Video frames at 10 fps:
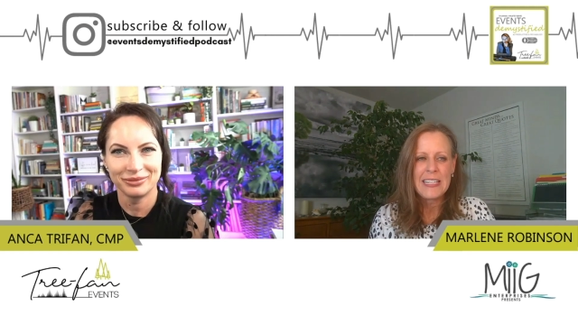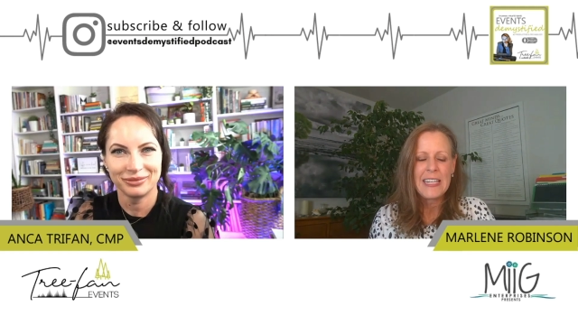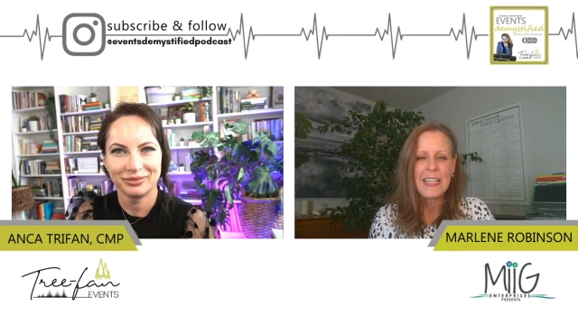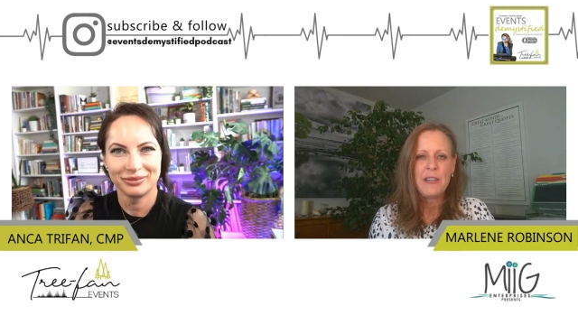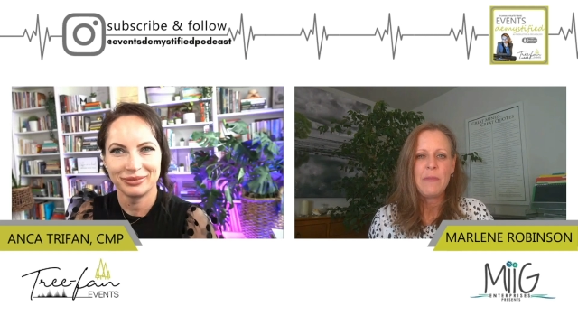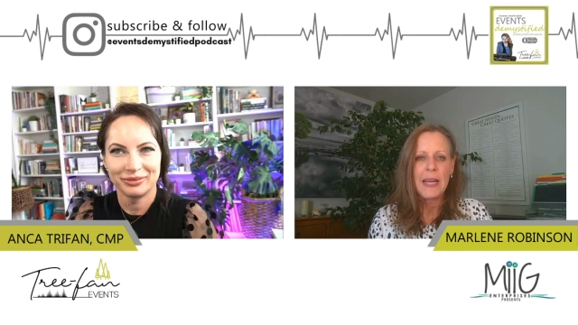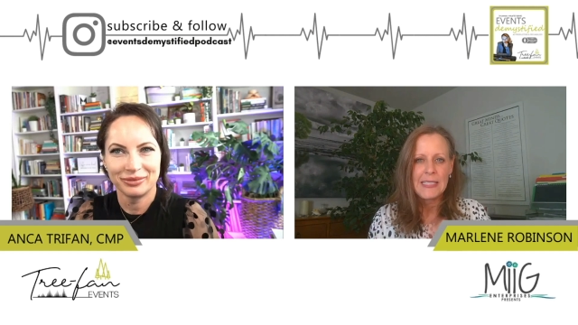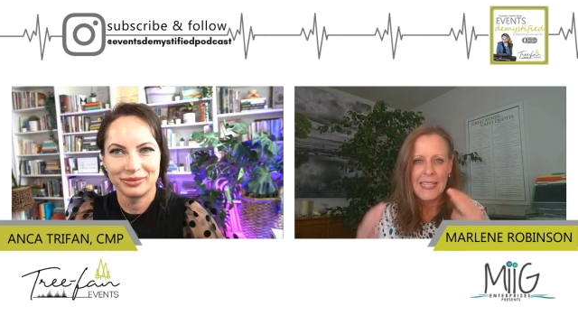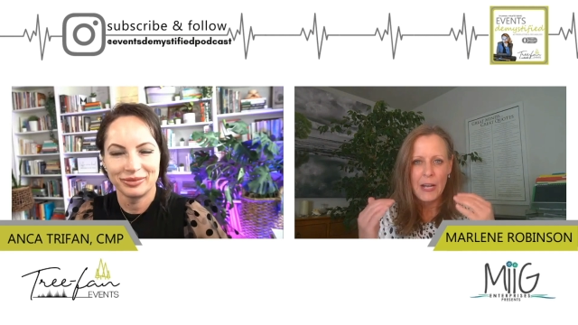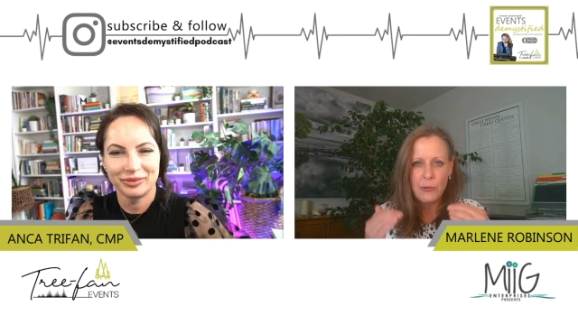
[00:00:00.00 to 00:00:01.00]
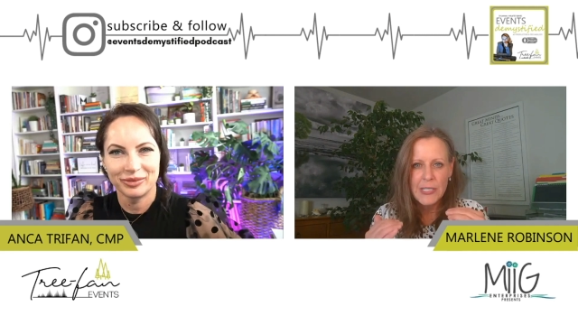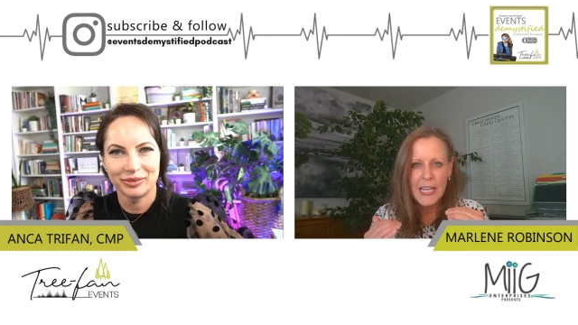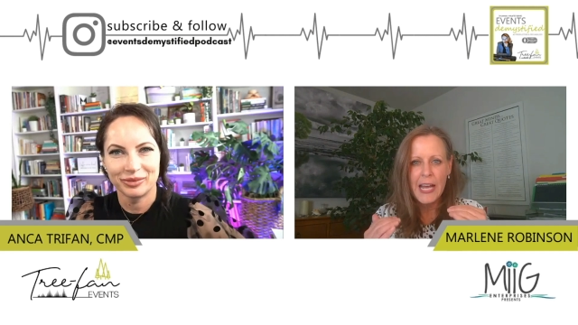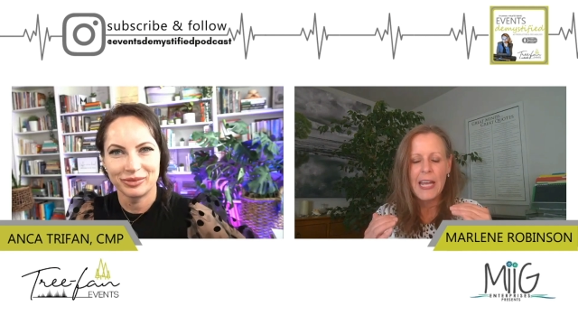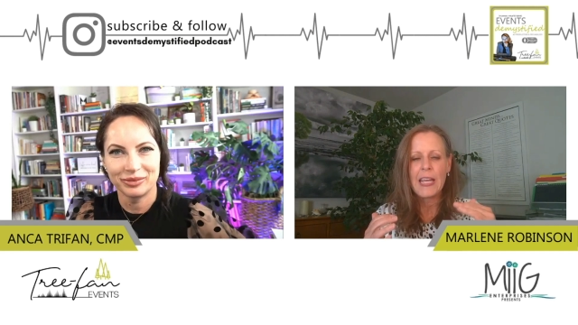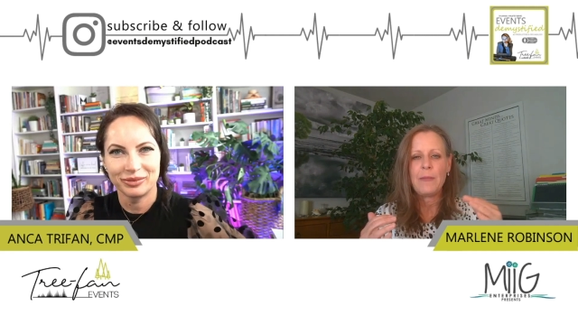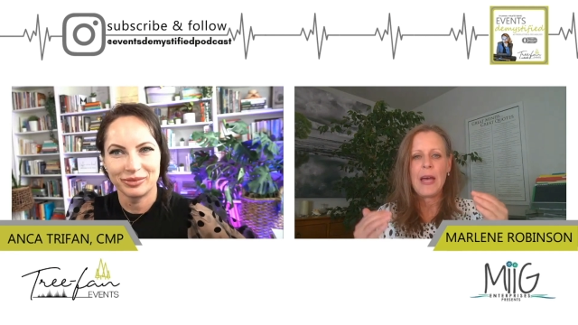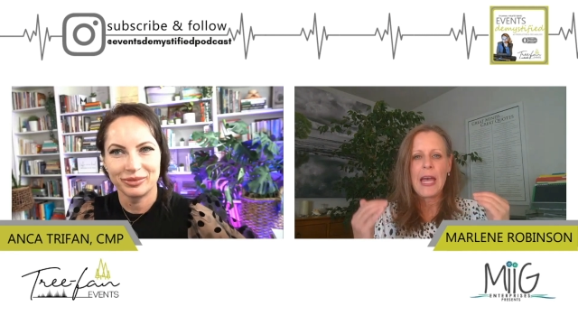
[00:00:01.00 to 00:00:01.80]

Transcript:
Speaker 1: need my downtime.